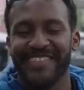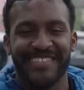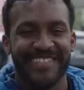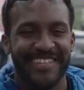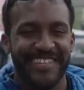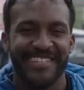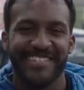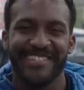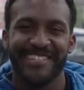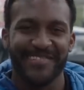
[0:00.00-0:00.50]
This
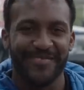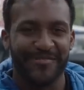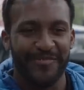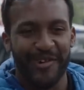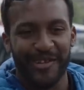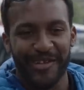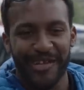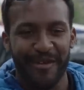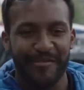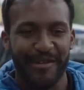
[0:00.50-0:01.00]
is
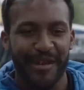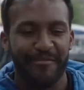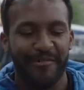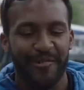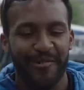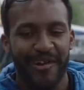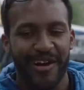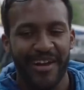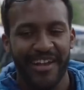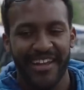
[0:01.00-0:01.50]
World Cup
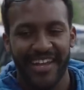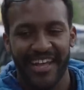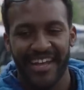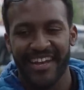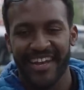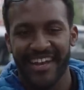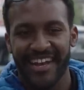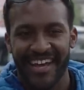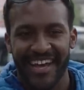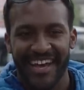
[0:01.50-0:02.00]
#1
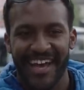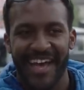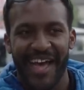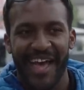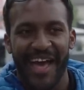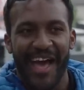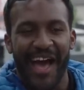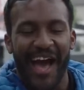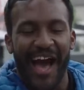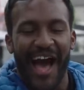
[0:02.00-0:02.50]
and
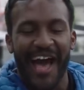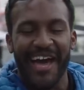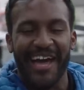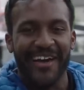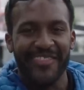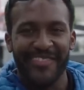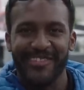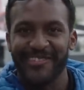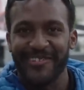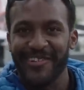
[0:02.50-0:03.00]
I
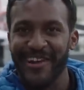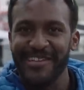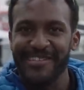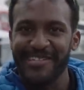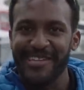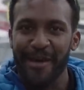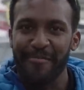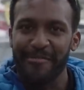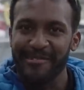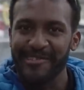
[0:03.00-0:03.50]
got this
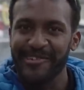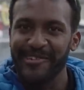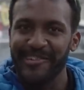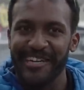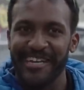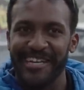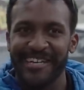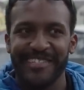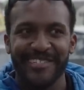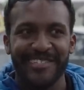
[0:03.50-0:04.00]
crazy
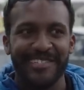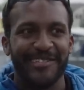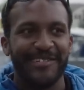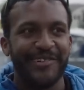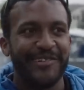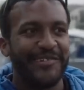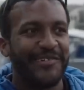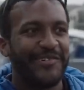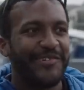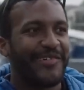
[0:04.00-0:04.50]
opportunity to
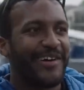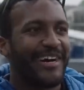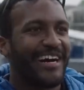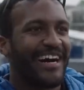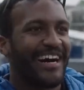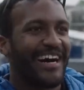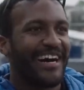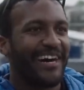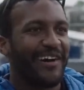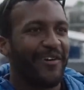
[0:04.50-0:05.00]
do
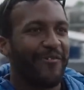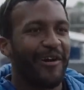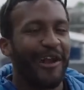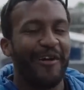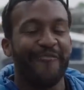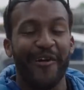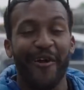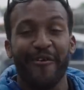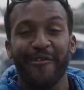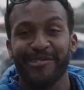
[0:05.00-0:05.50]
what
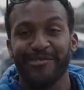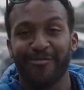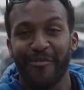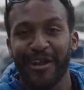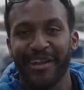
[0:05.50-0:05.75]
I've always